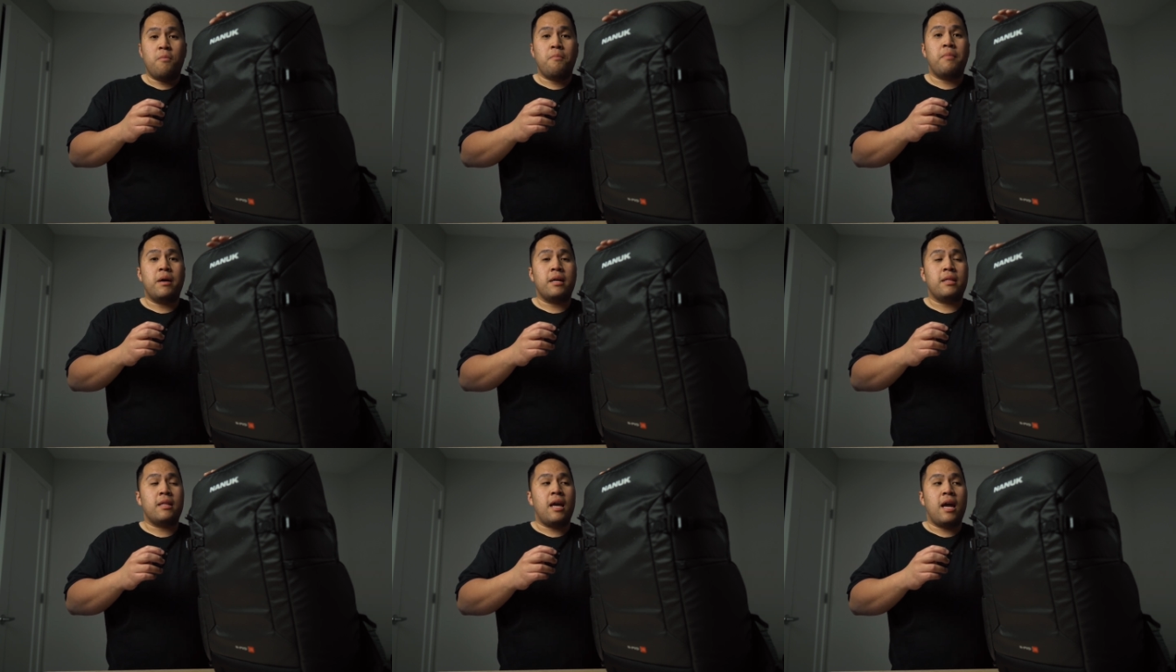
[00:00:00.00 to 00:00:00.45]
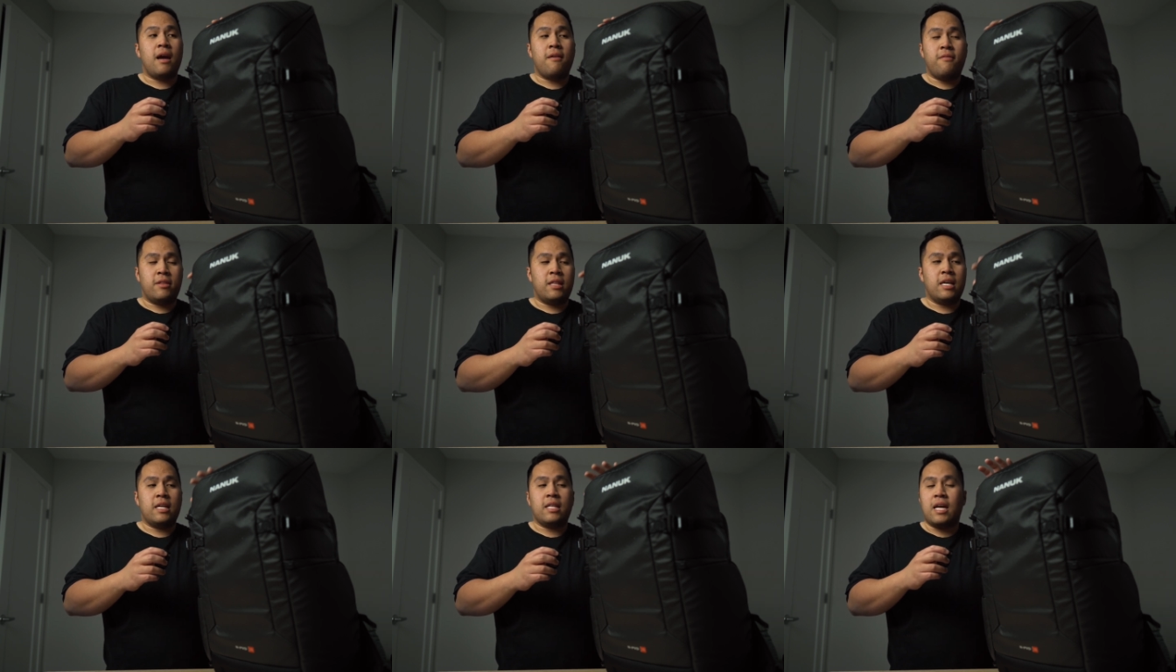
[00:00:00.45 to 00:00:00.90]
but
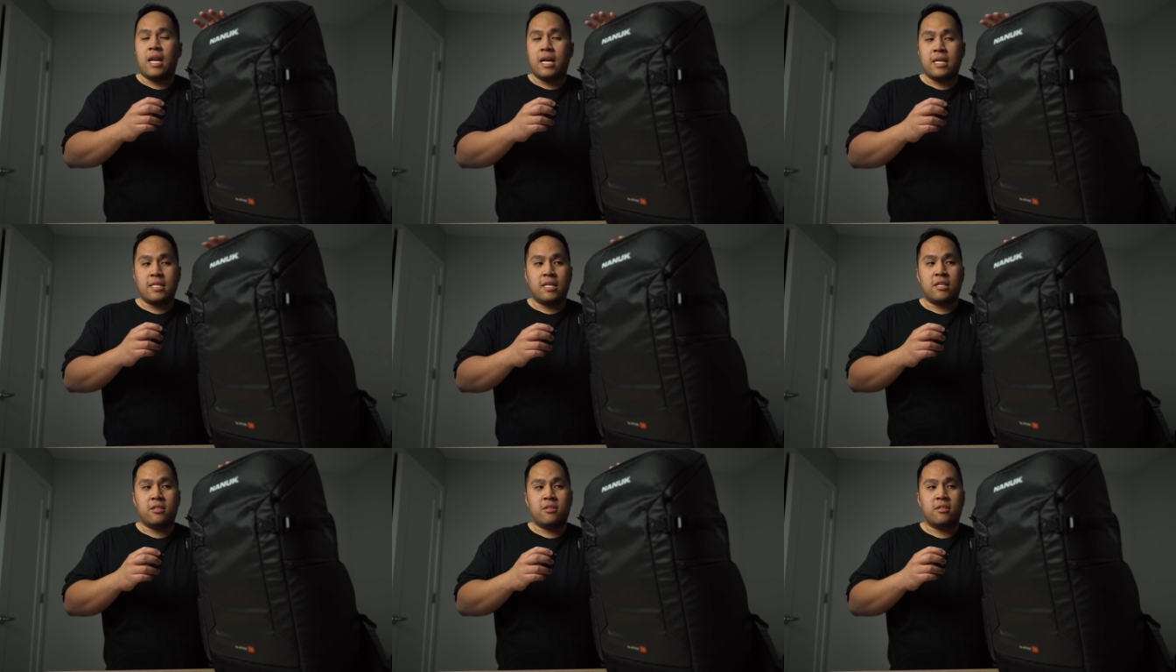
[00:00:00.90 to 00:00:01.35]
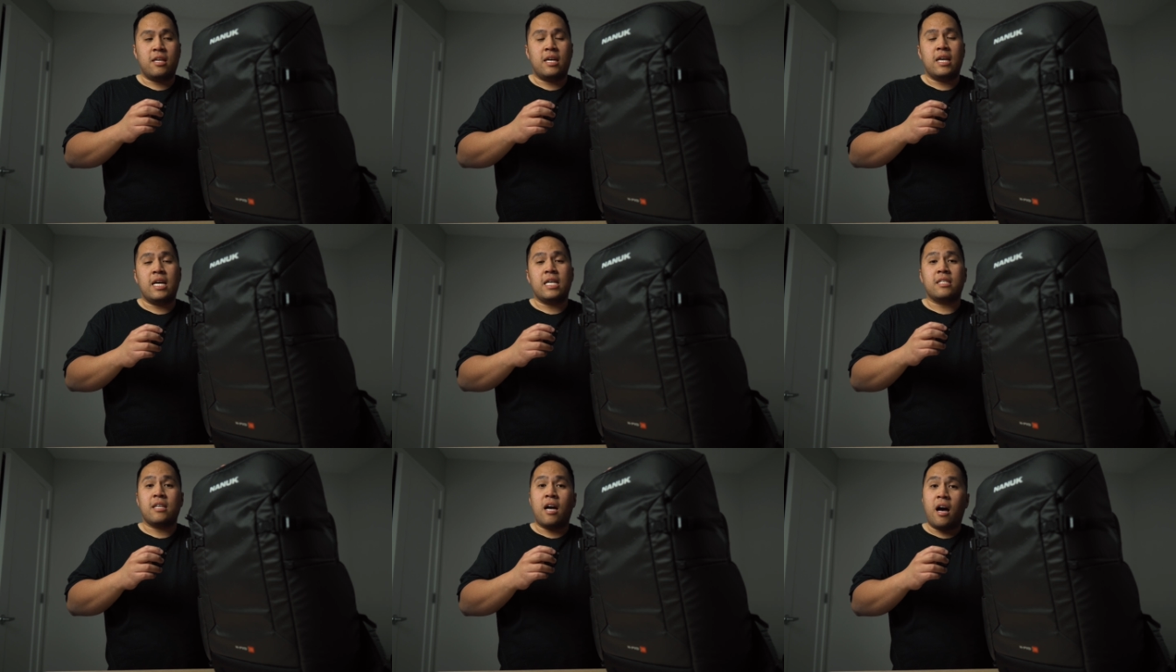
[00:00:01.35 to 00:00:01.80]
everything that I said
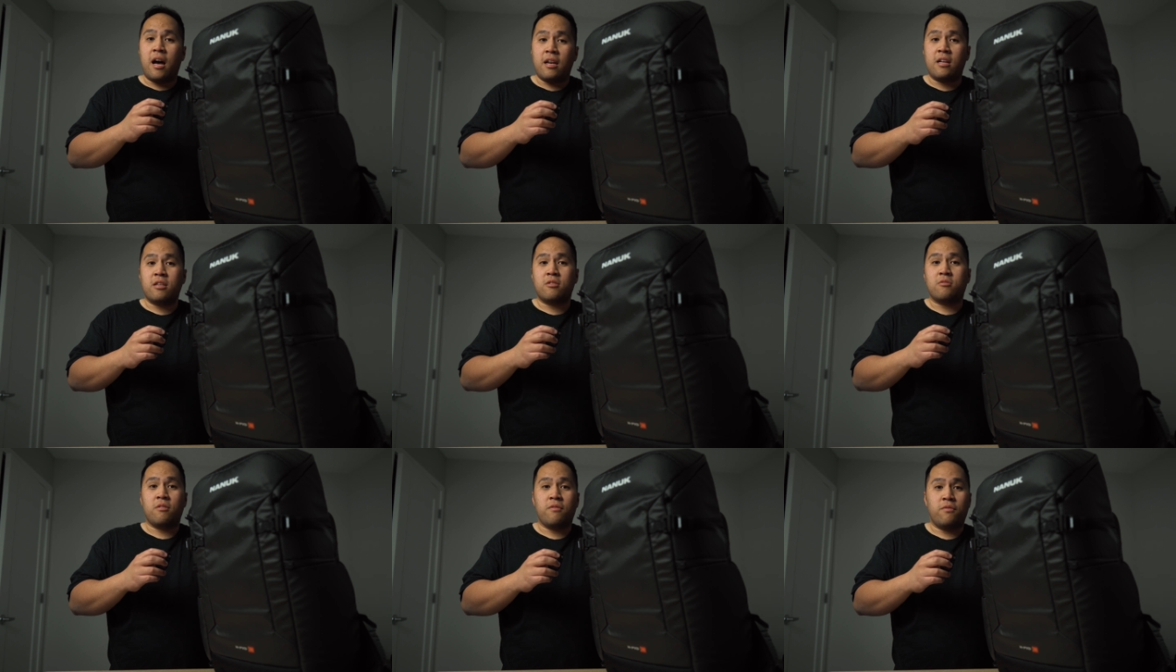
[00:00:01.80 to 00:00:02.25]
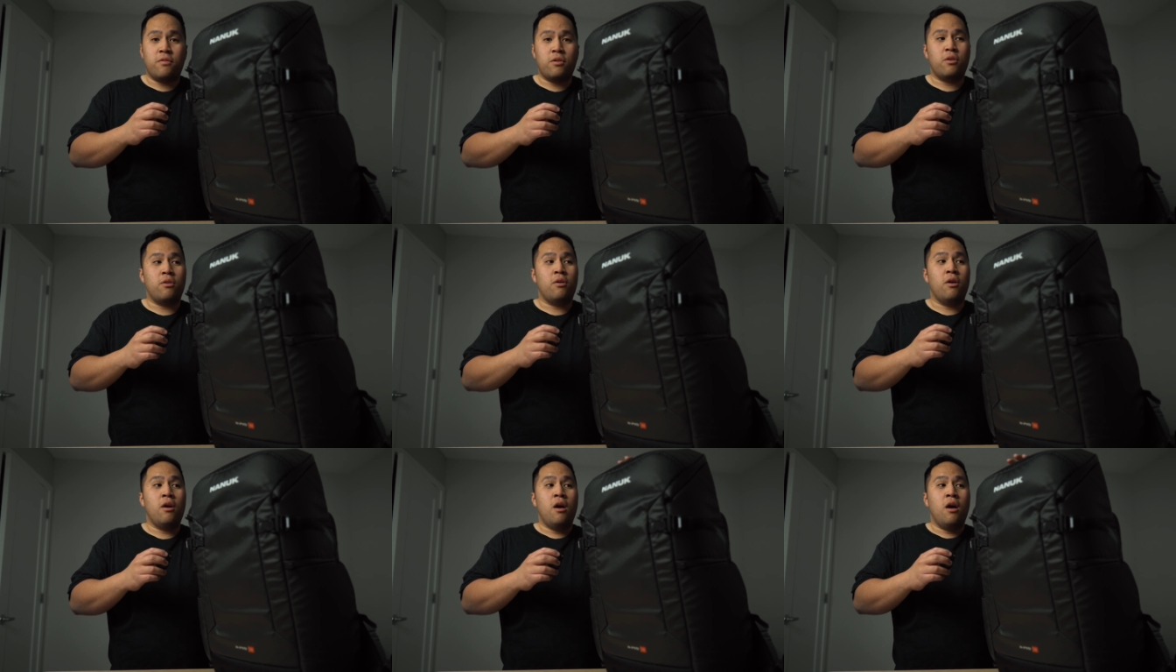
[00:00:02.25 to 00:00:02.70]
today is honest
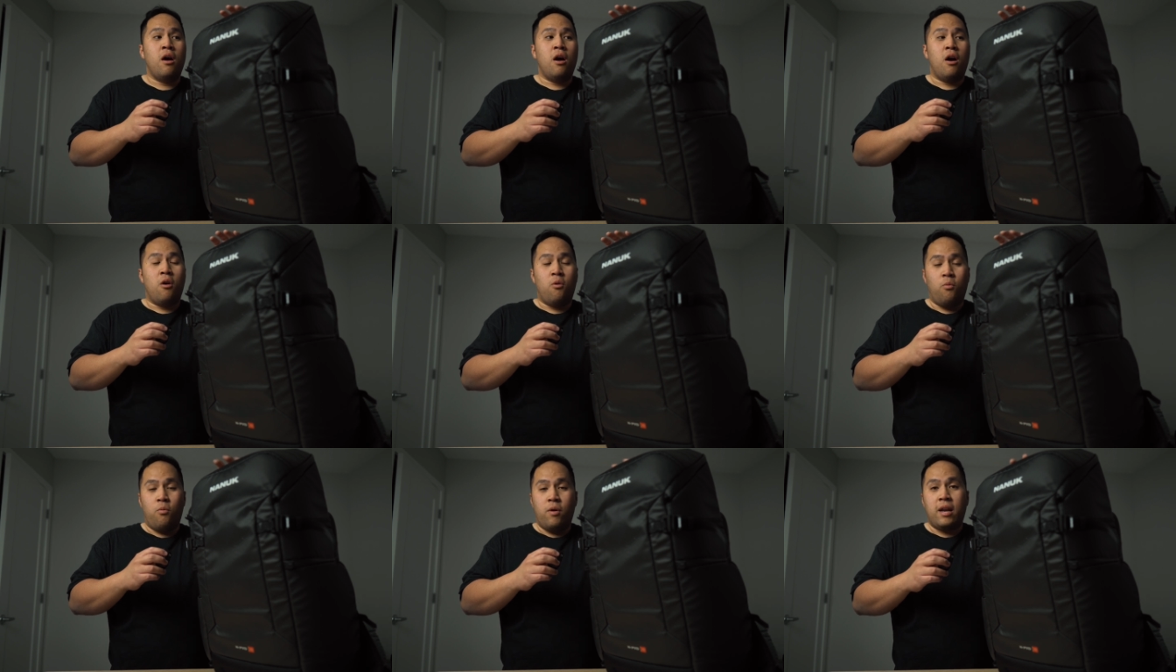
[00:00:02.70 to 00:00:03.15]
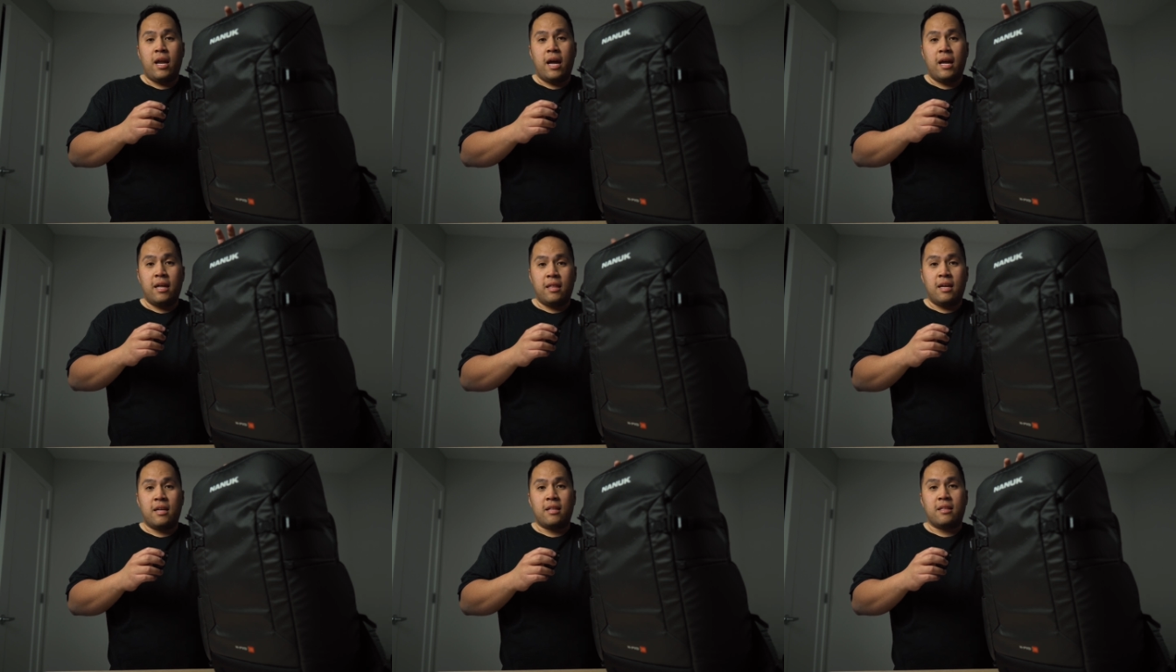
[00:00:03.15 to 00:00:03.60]
review on what
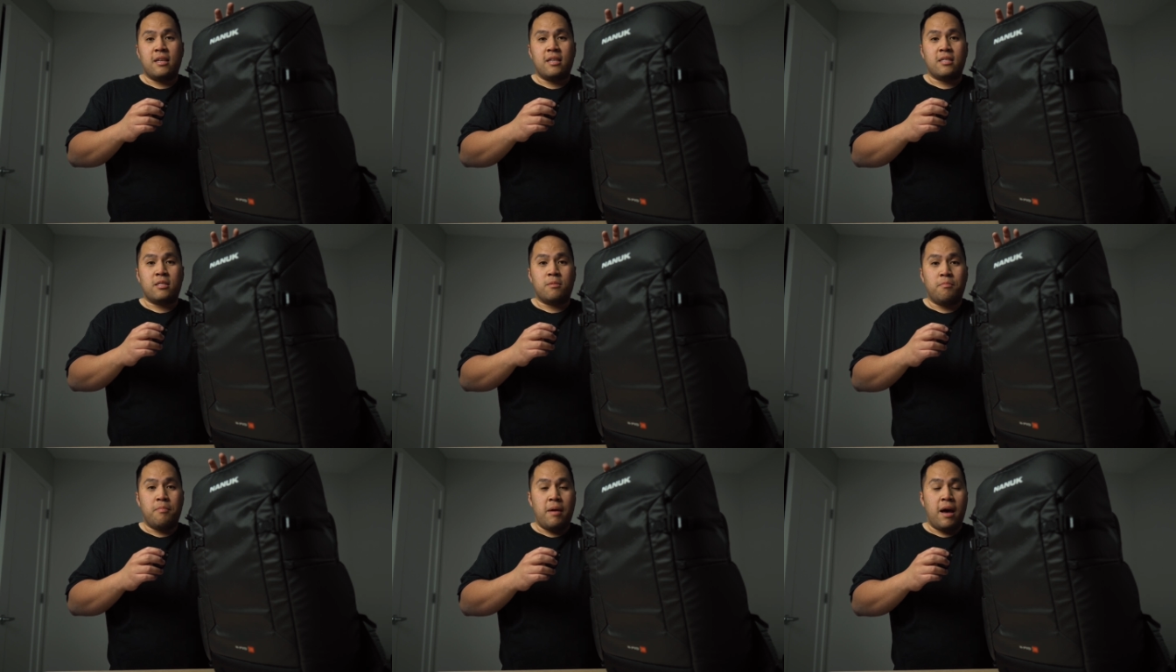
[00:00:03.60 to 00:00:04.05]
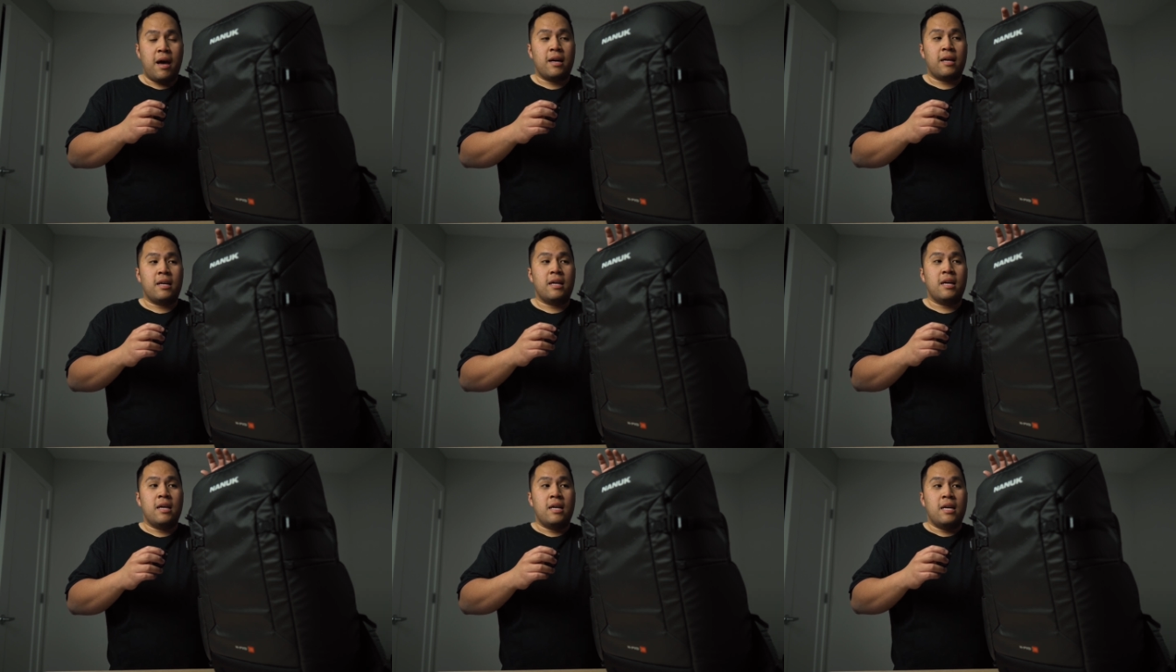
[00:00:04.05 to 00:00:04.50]
I think this
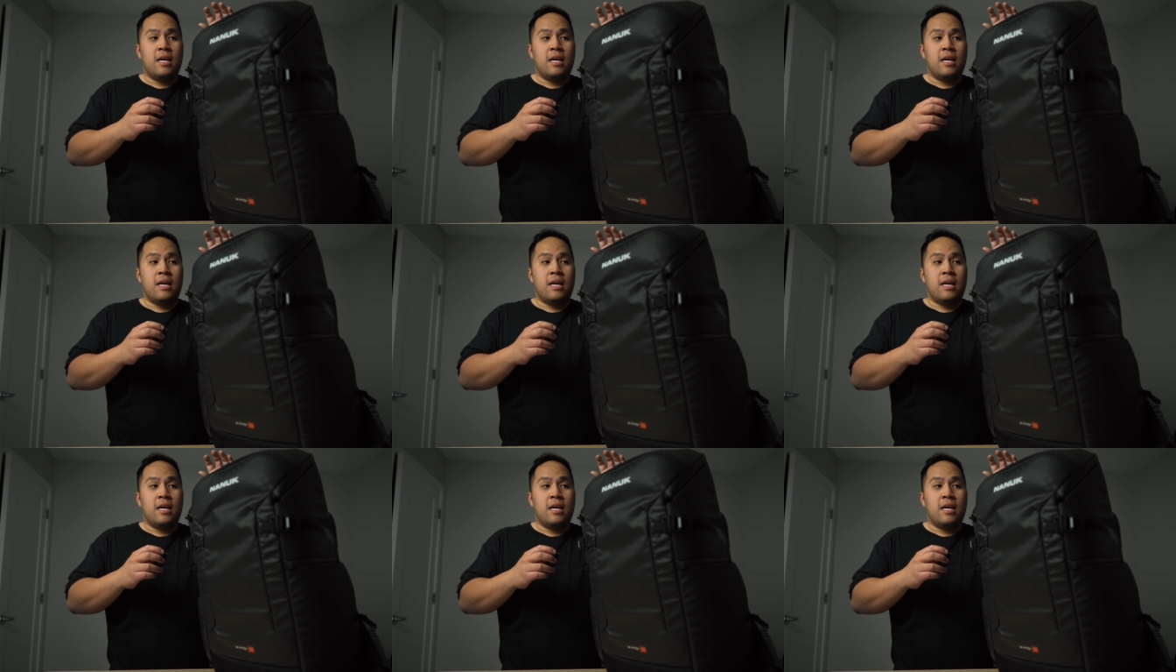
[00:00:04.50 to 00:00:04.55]
bag